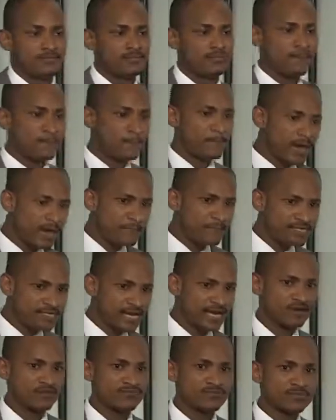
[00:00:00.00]

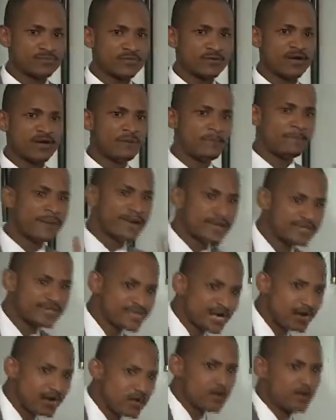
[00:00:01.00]
Peptyl from the word
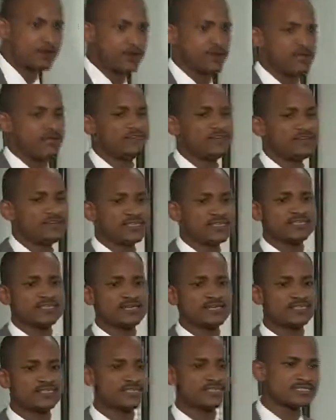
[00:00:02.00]
pentagon. If it is
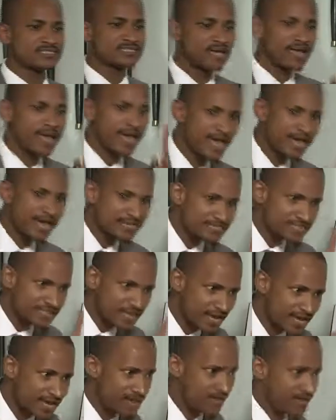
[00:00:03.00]
6, it is
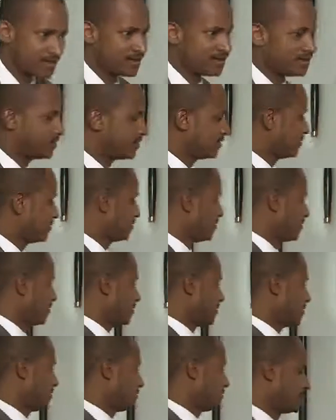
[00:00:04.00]
hexyl.
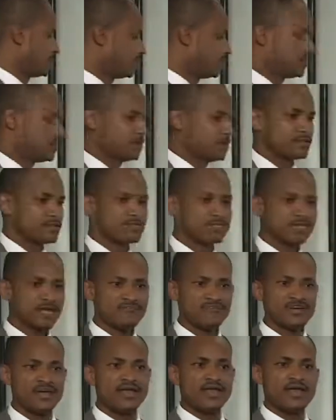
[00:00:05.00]

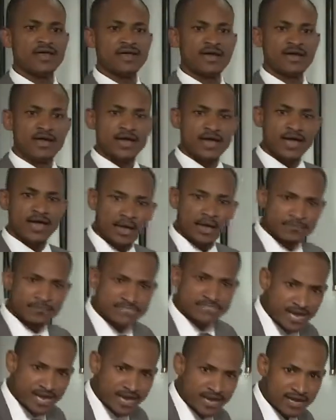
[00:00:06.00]
7,
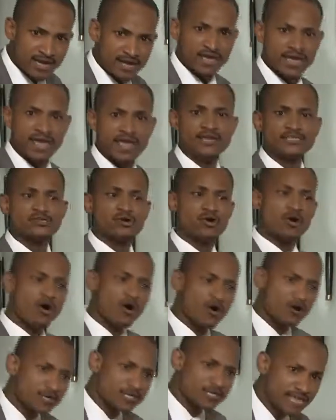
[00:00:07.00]
heptyl. 8,
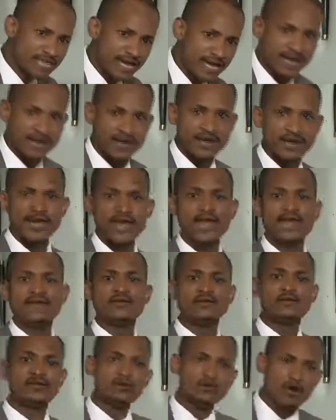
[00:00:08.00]
octyl.
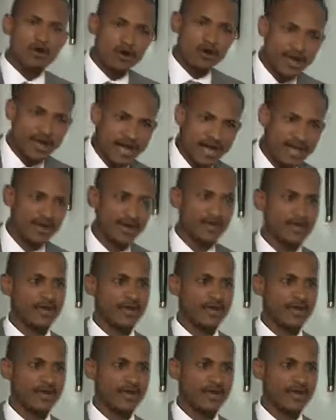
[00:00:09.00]
9, nonyl.